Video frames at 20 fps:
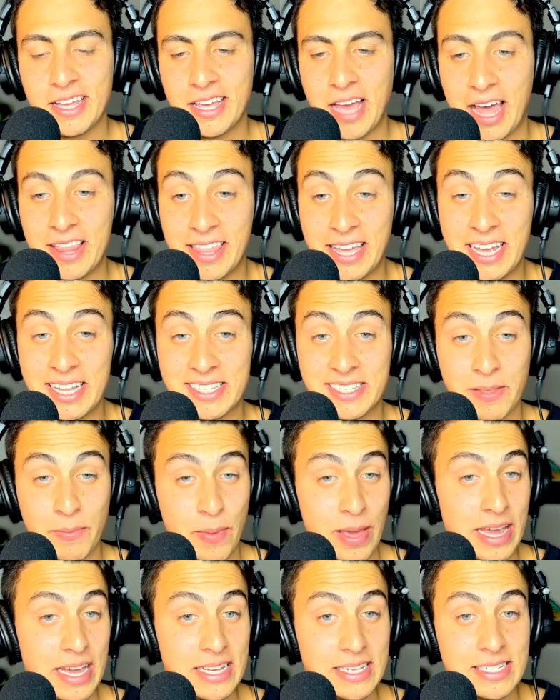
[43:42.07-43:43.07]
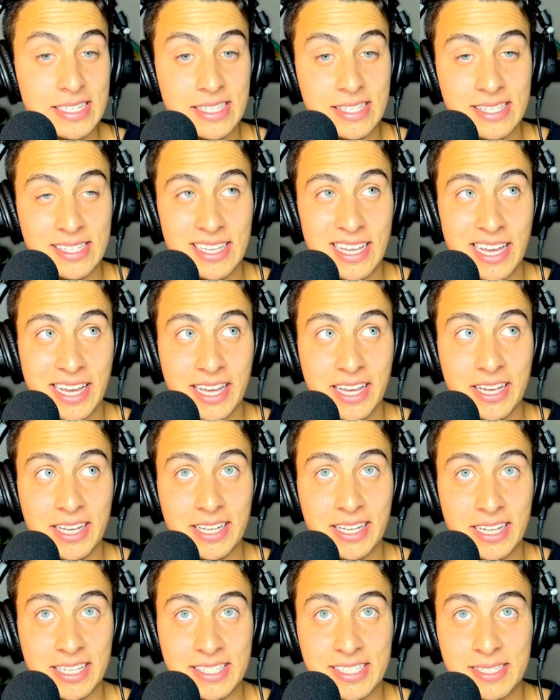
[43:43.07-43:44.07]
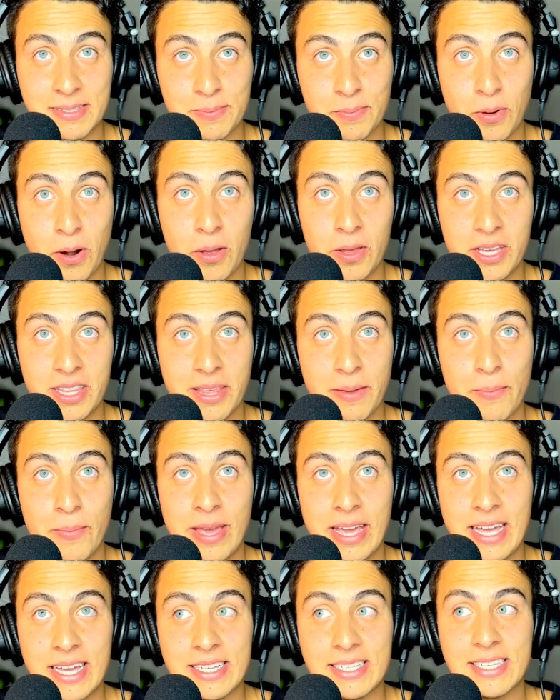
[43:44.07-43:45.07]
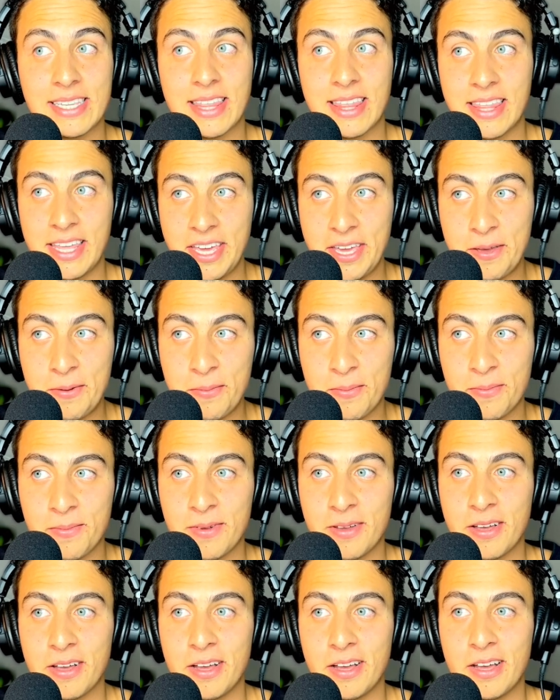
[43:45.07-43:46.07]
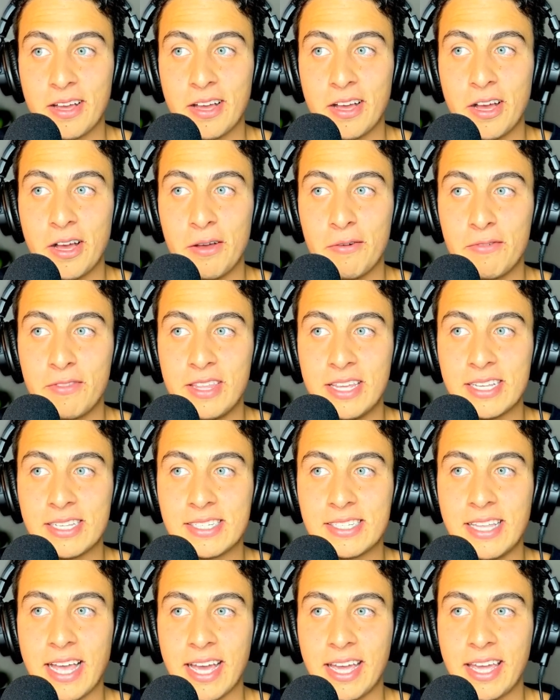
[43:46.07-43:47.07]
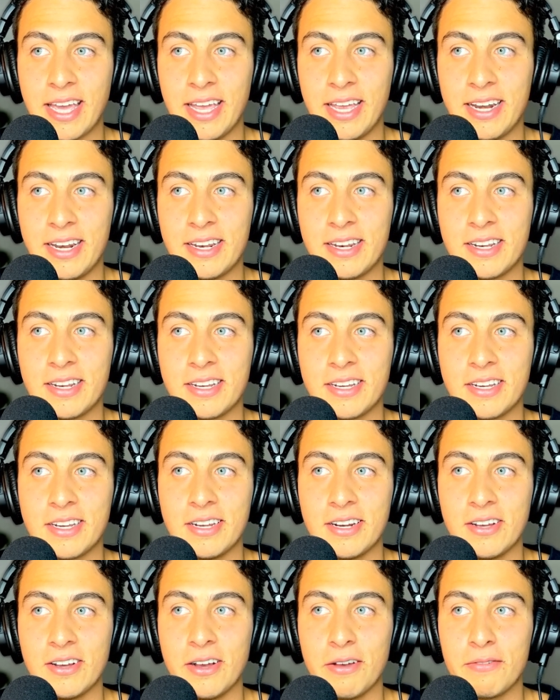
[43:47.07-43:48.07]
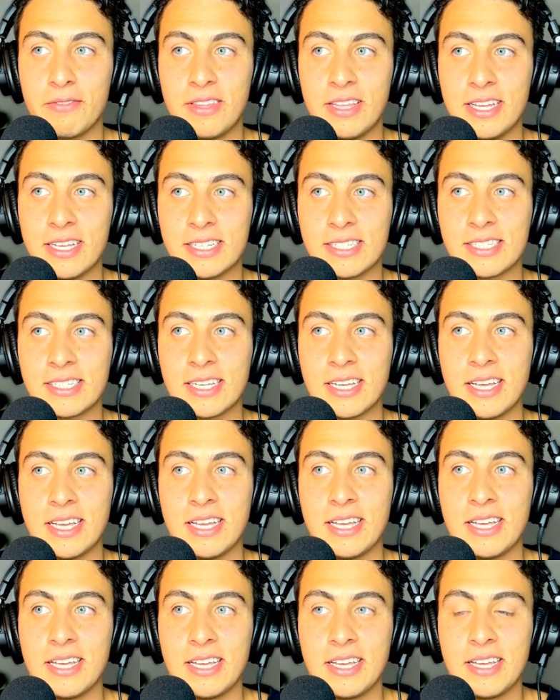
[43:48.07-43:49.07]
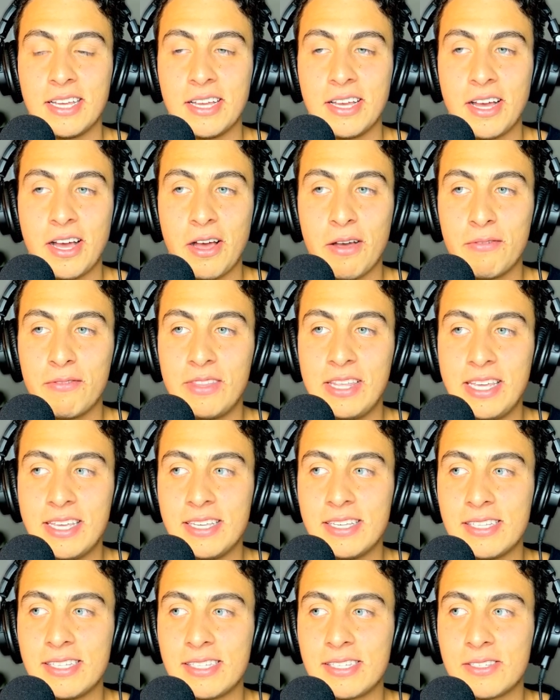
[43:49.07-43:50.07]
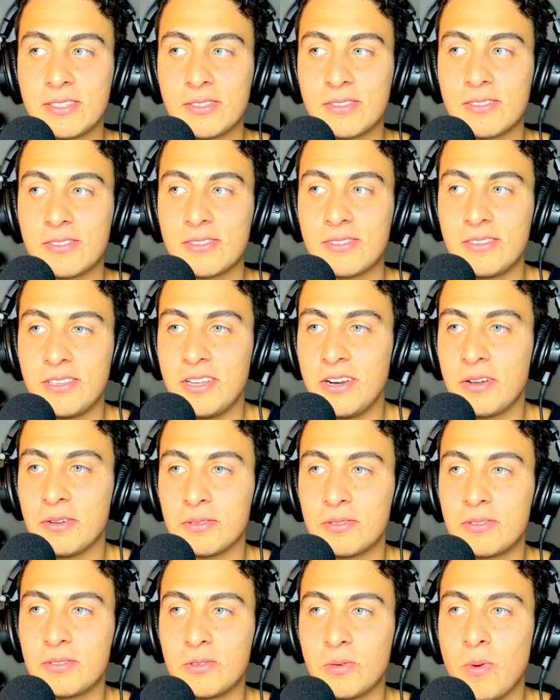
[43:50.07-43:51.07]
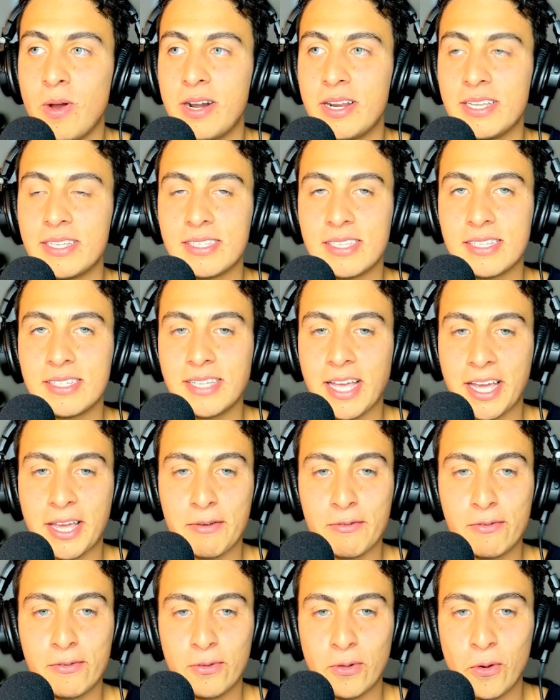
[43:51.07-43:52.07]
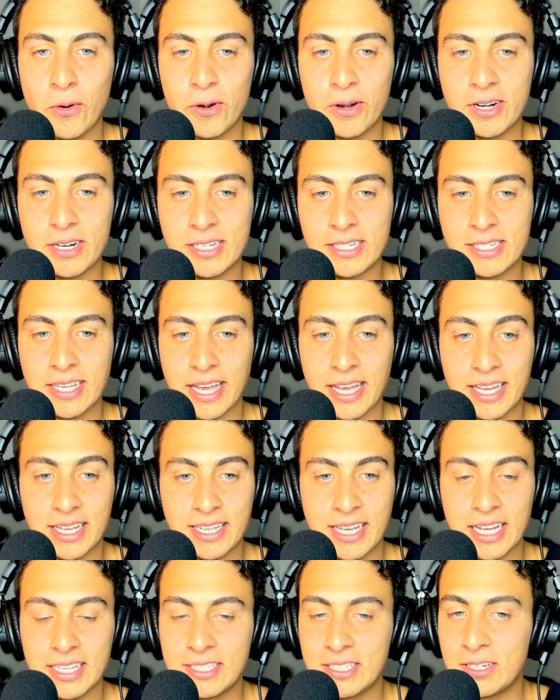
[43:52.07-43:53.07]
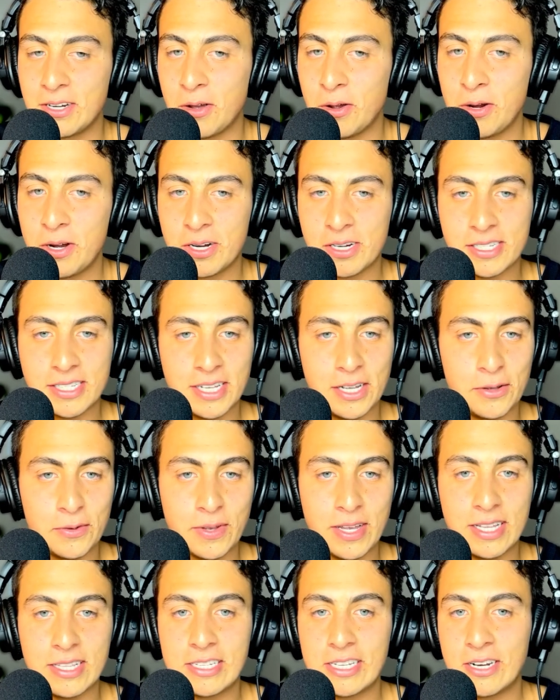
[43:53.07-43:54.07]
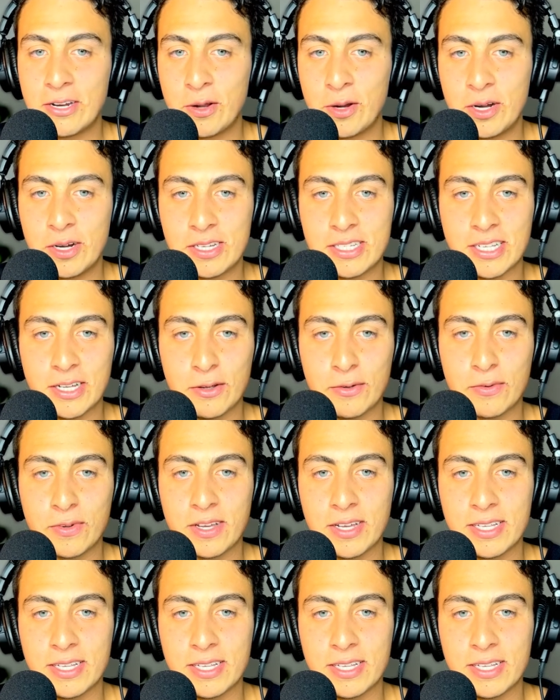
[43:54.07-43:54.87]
I think it's the biggest, it, it's probably the biggest theme of this decade, you know, of this, of these, you know, 20s, the second floor is like get to know yourself, get to know yourself.